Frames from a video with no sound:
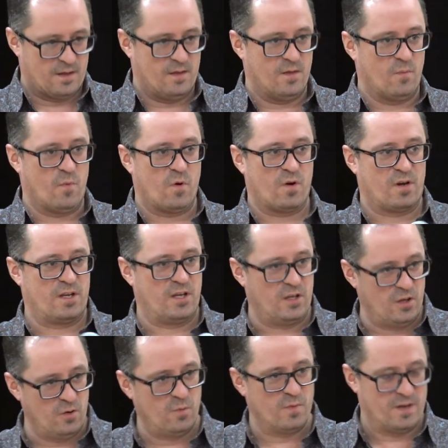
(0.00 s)
And the more
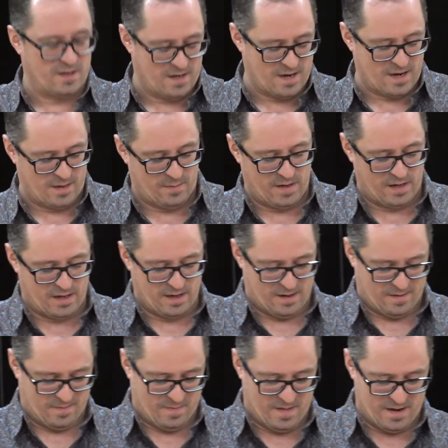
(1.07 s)
human I
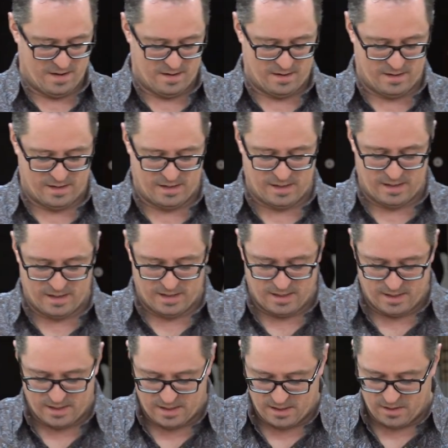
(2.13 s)
become,
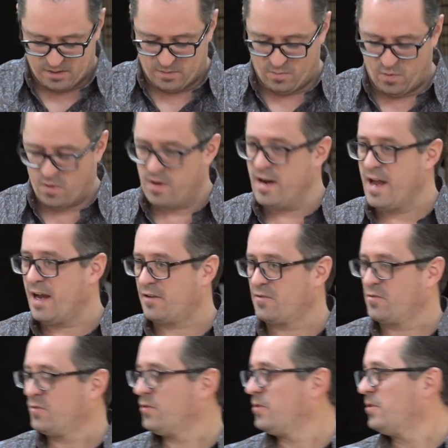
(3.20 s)
the more
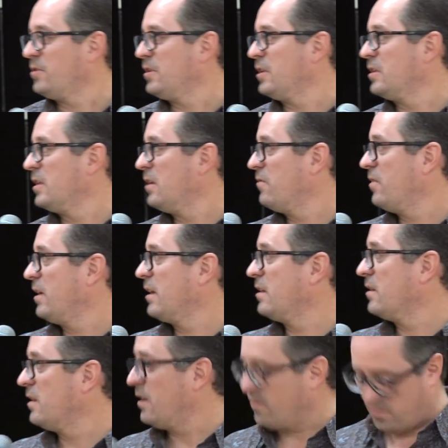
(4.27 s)
natural and loving
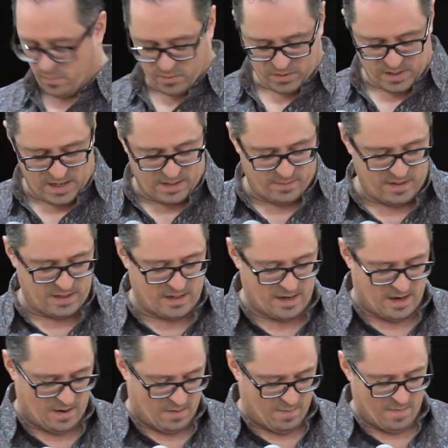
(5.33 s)
and lovable I
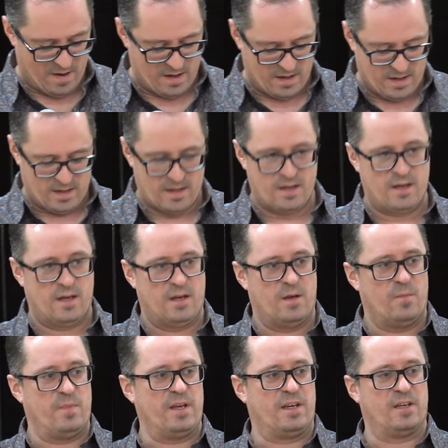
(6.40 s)
become,
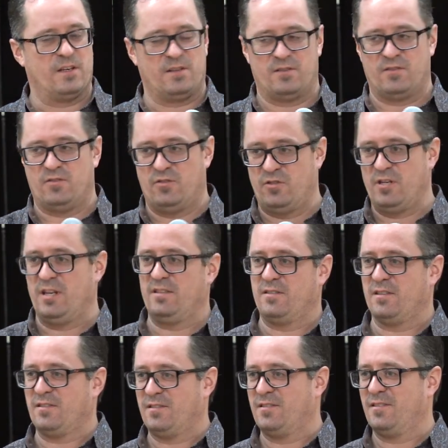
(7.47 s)
because
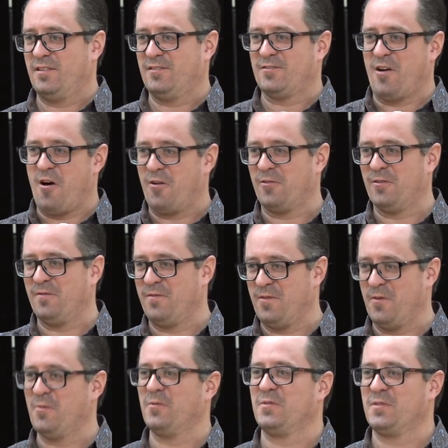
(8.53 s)
Jesus is all of
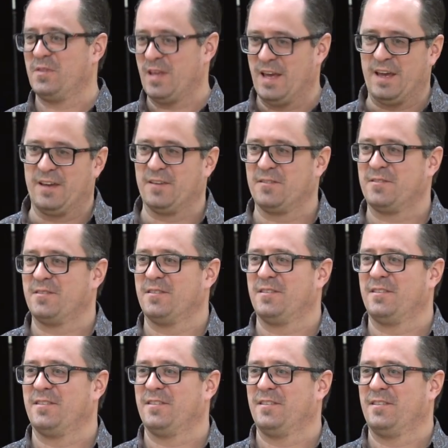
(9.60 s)
those things.
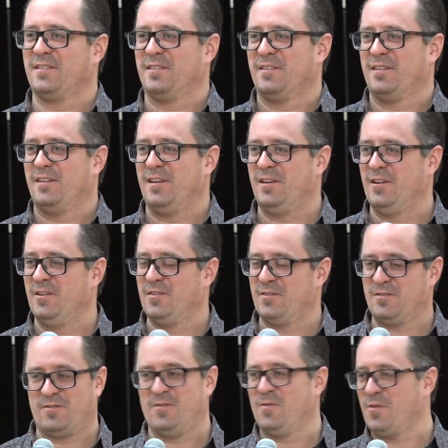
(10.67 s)
And it
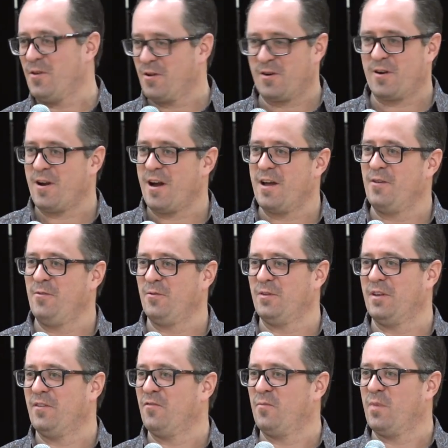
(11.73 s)
is no longer I who
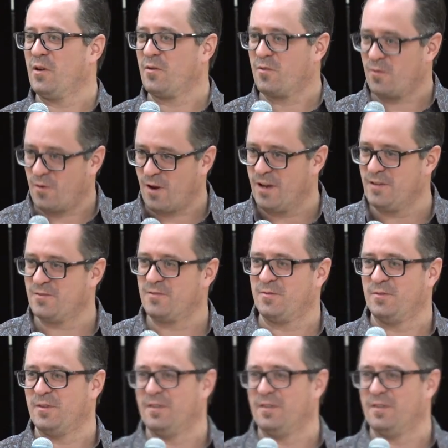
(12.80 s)
live, but Christ who